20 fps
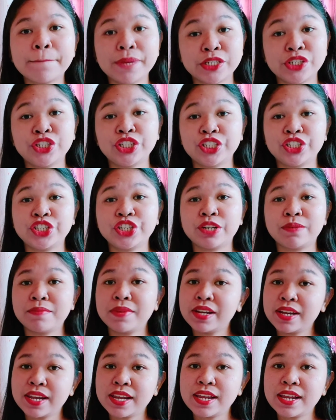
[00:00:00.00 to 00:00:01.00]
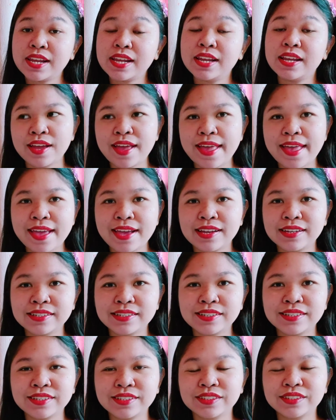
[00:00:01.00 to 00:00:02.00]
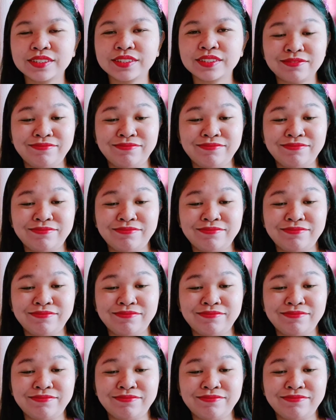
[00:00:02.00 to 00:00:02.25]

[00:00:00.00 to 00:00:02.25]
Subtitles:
budget your money and